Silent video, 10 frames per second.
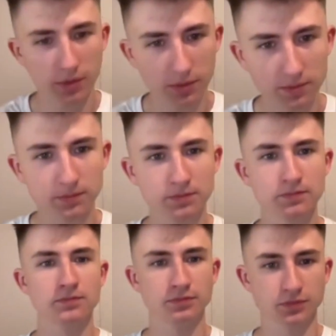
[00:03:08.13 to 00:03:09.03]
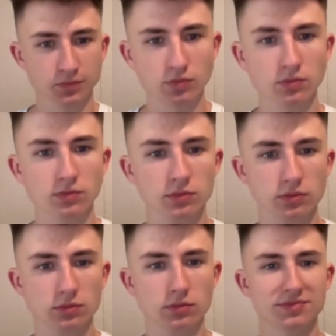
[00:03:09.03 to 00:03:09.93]
It was over 30 years
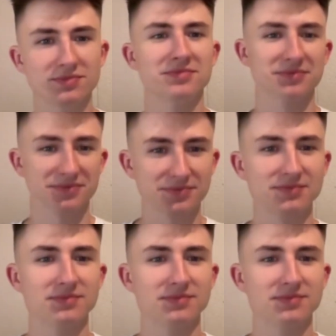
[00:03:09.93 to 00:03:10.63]
ago. And then,